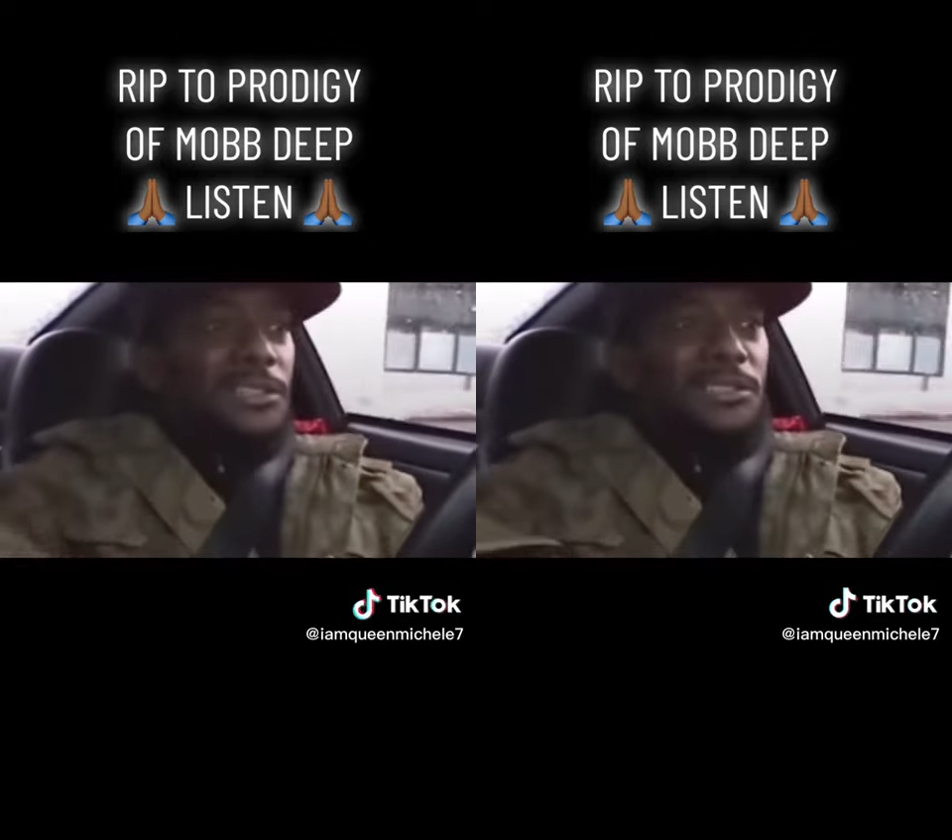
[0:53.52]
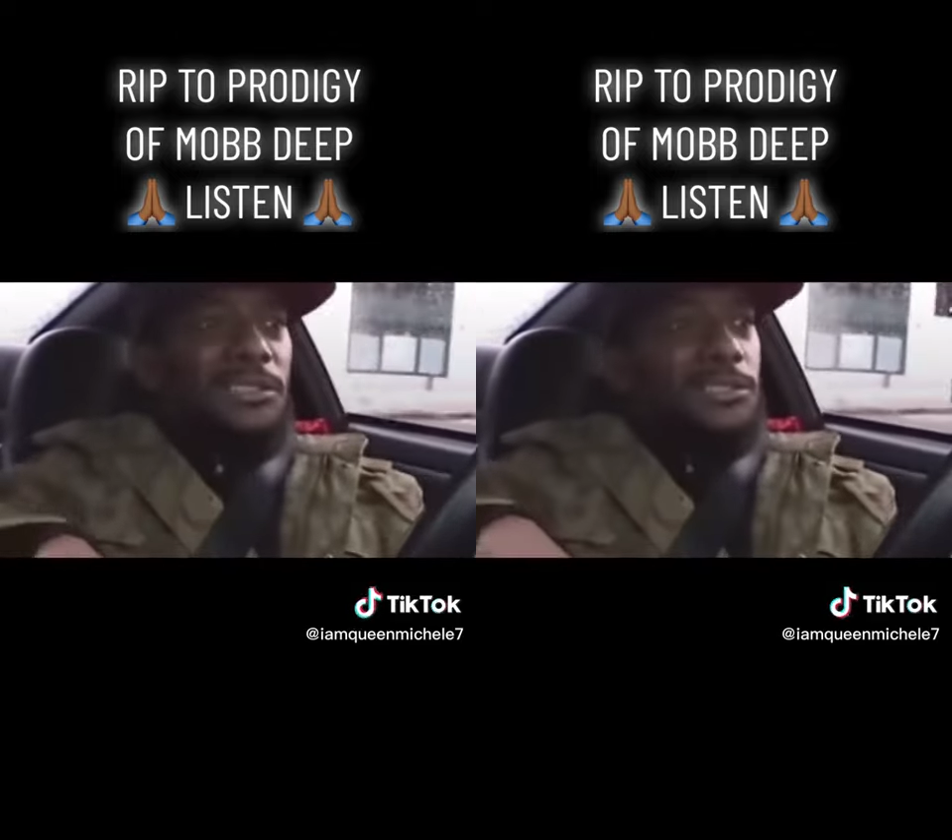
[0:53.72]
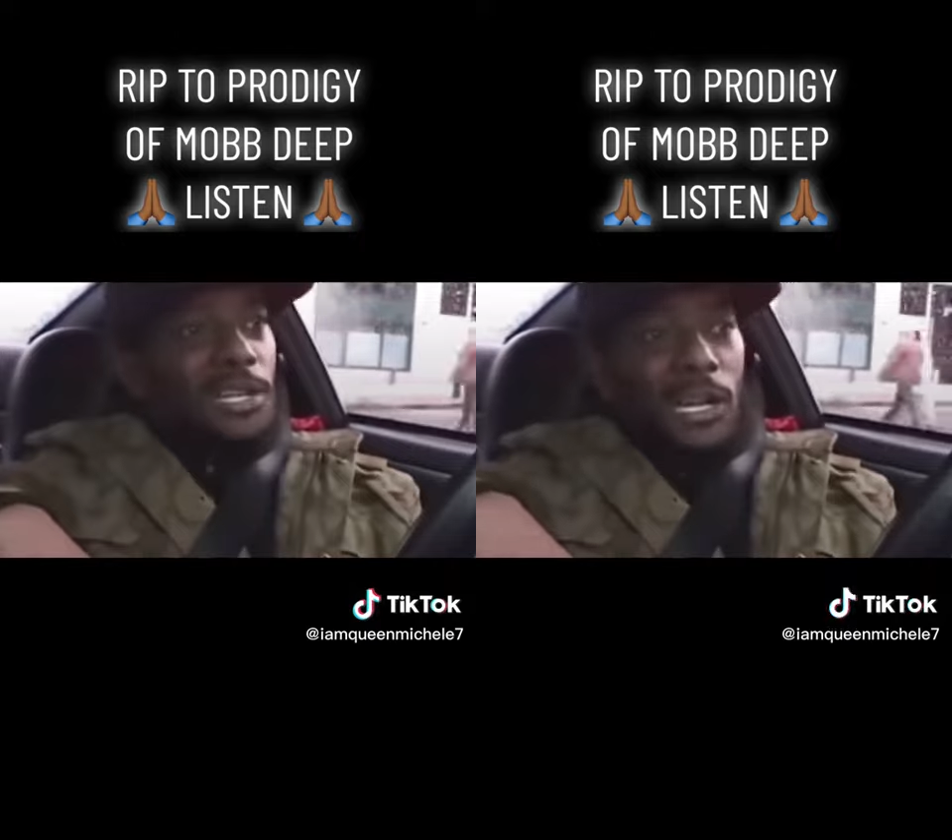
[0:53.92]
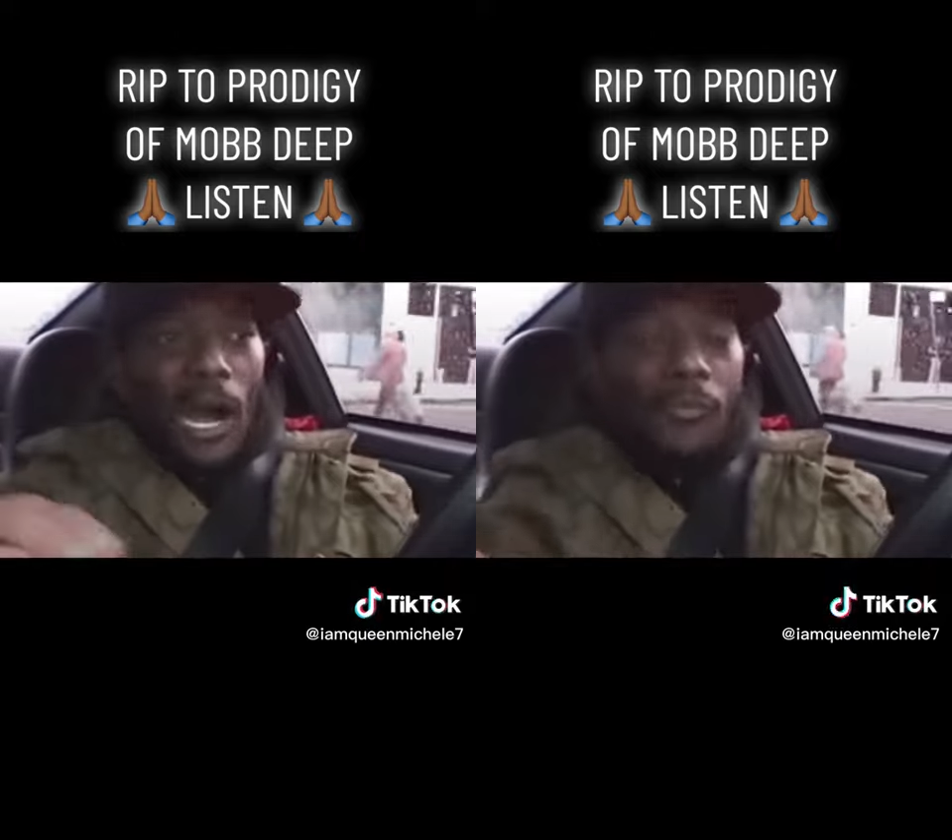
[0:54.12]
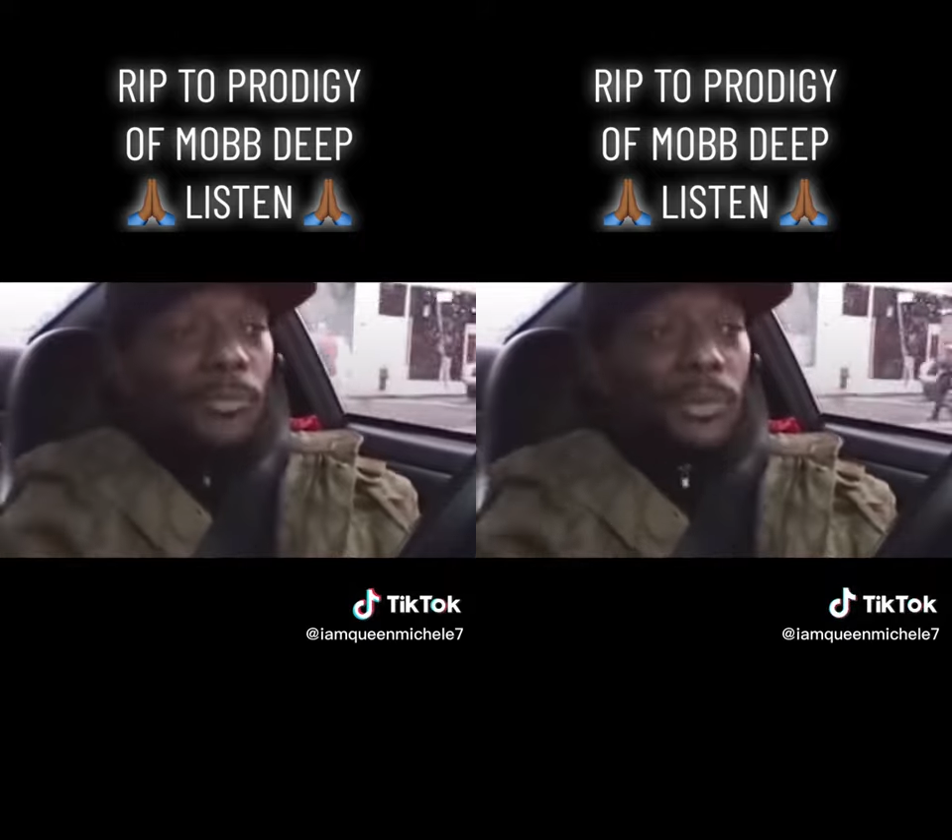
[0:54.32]
the, the
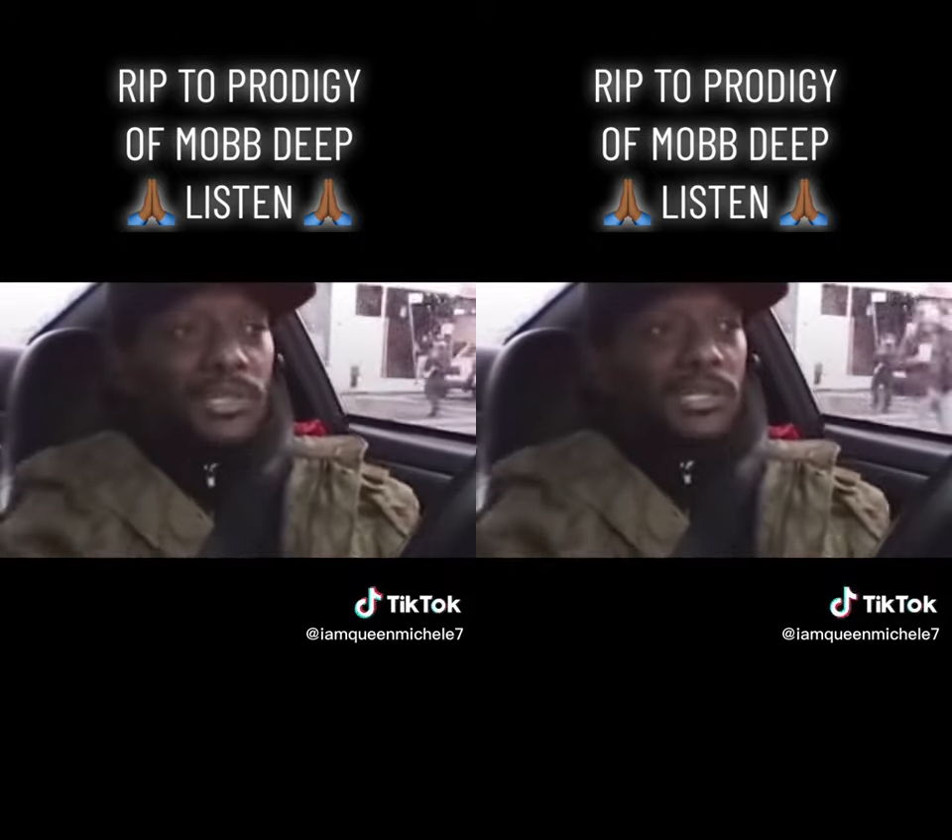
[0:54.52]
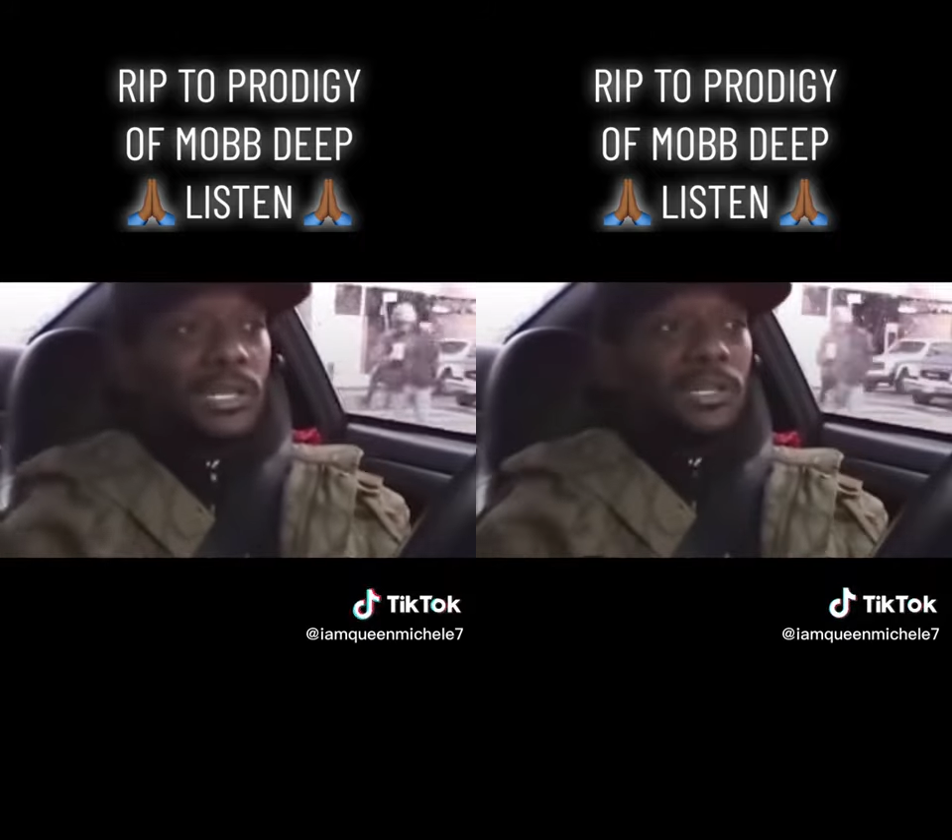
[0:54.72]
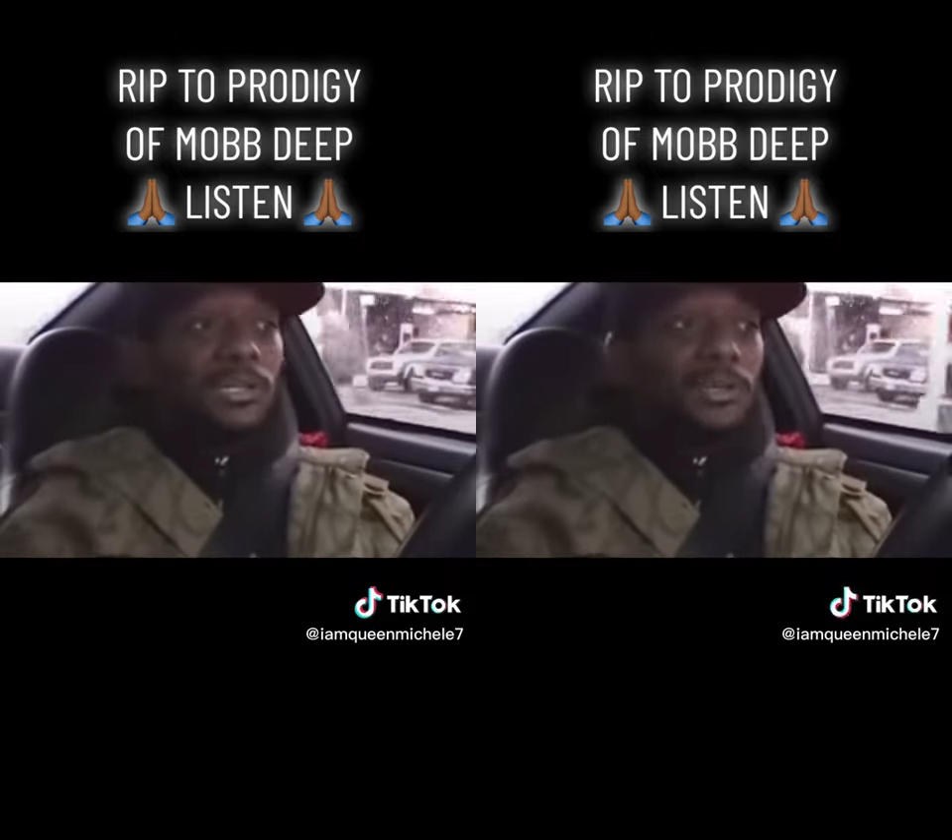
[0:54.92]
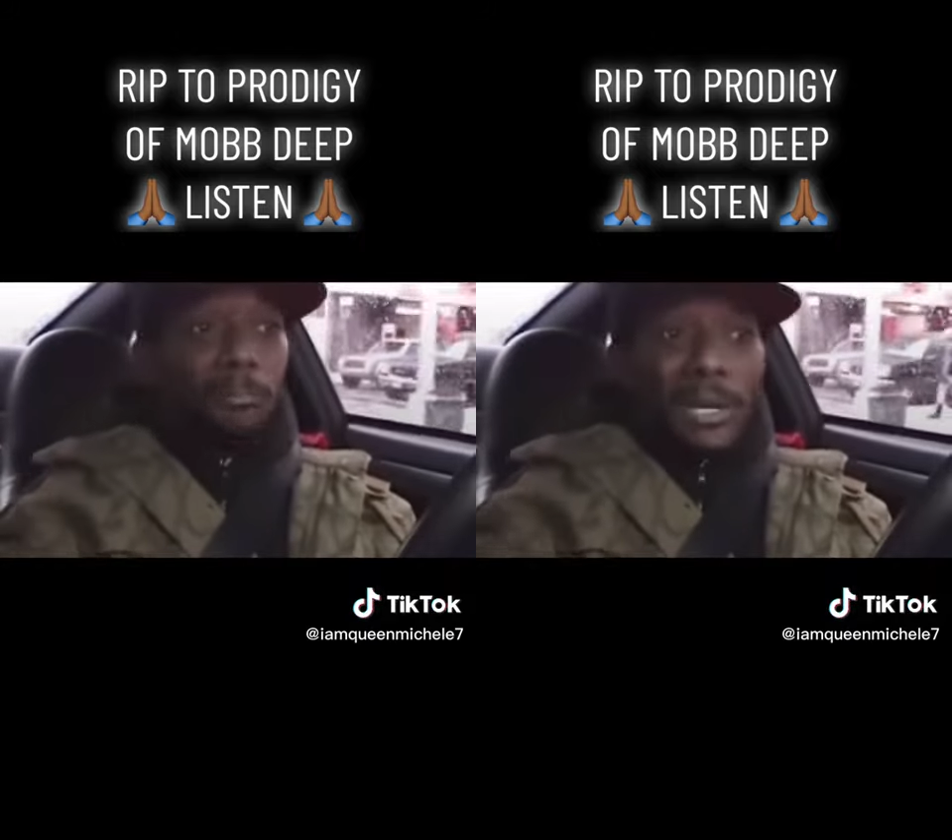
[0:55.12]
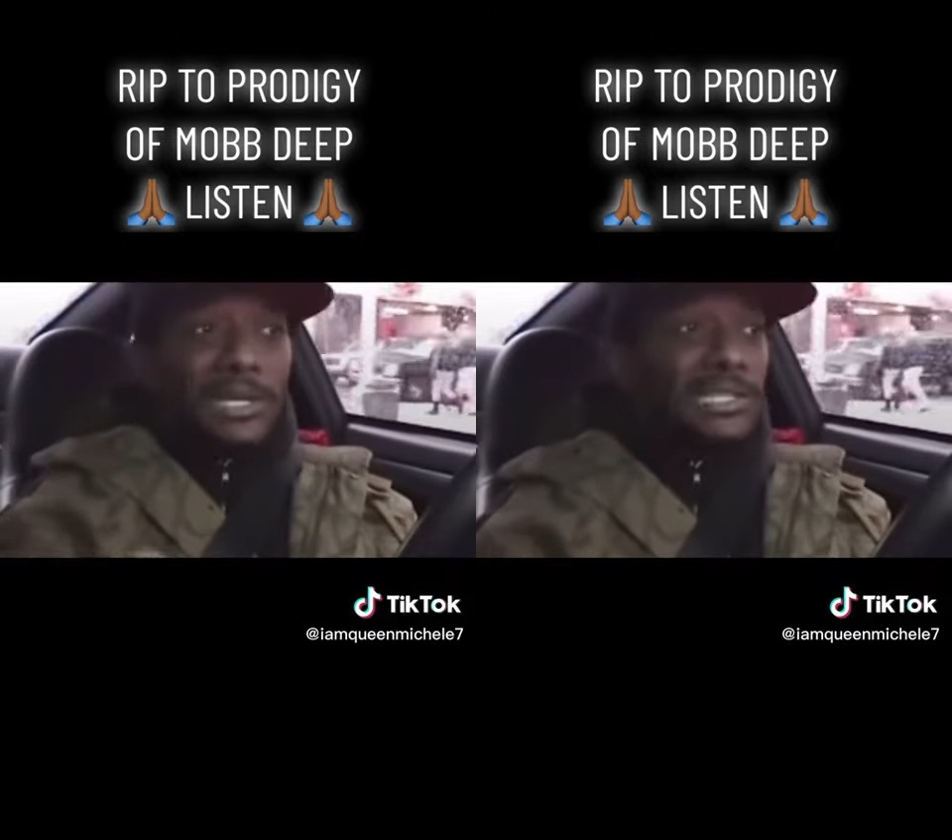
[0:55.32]
government, son, the
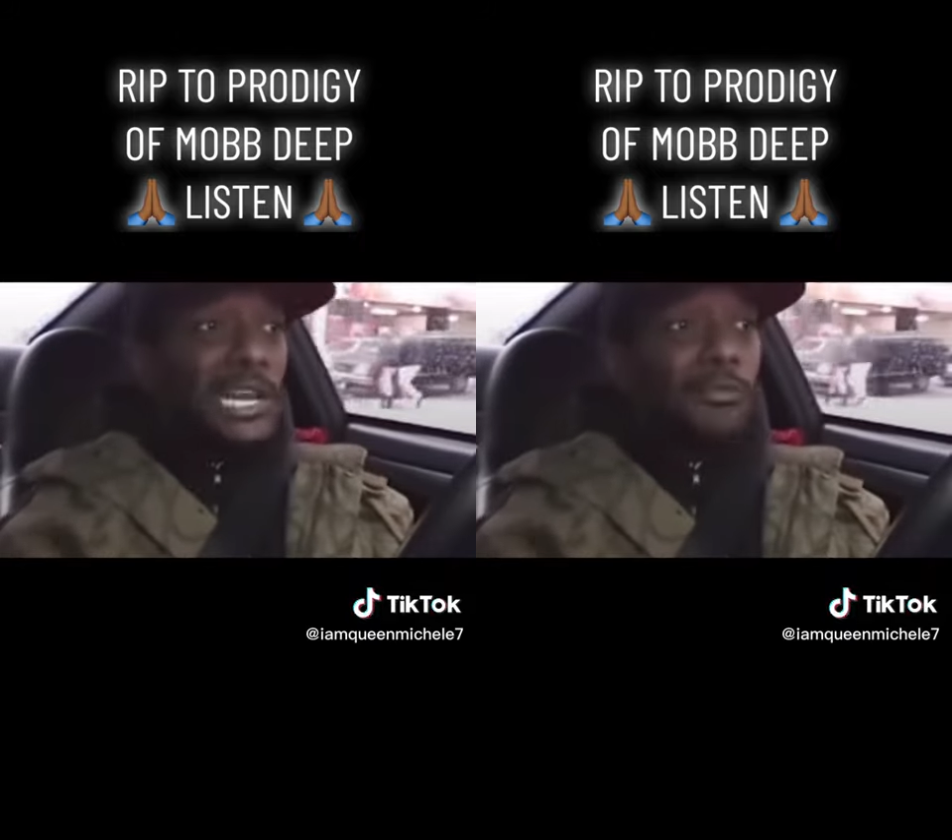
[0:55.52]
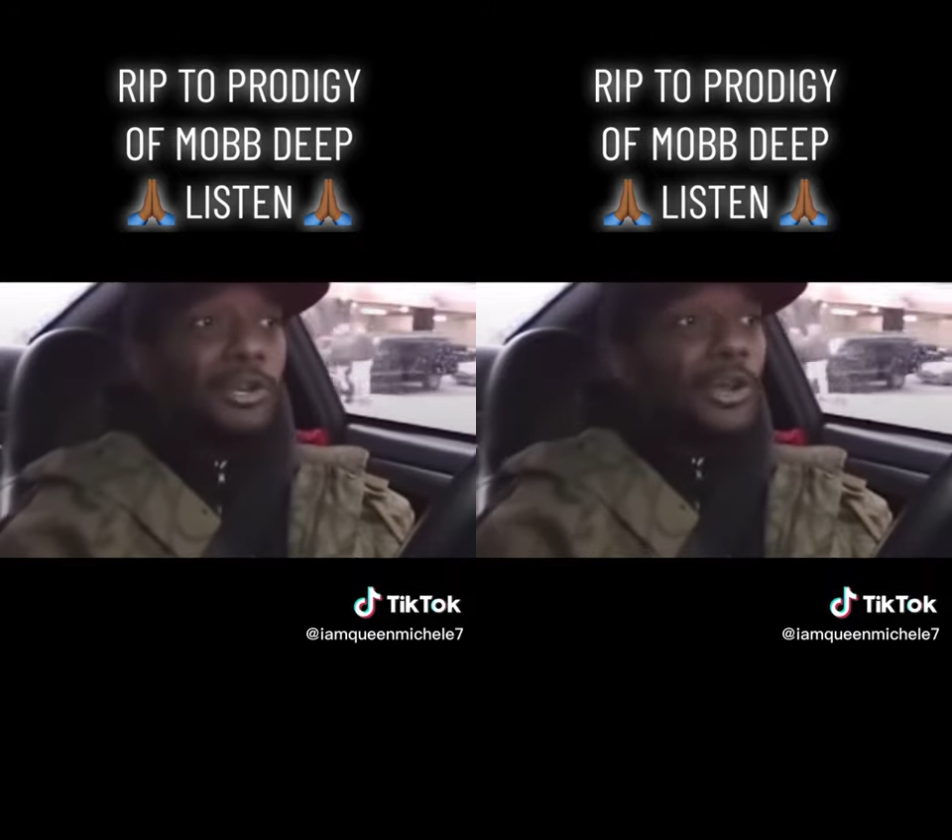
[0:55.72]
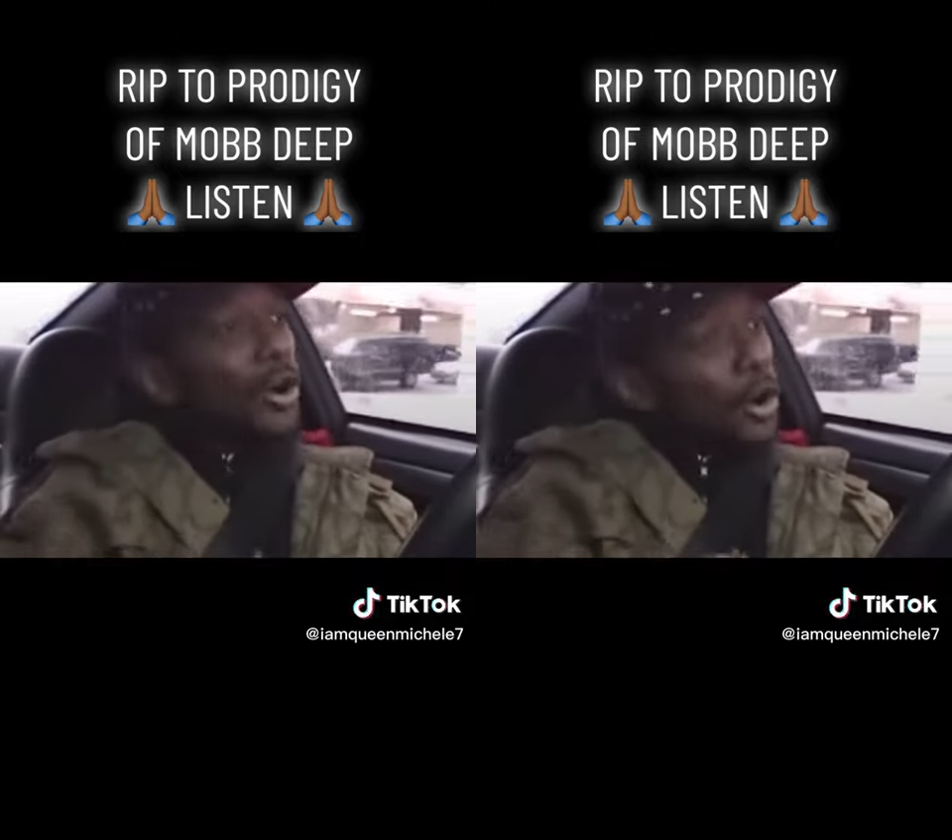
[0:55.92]
military,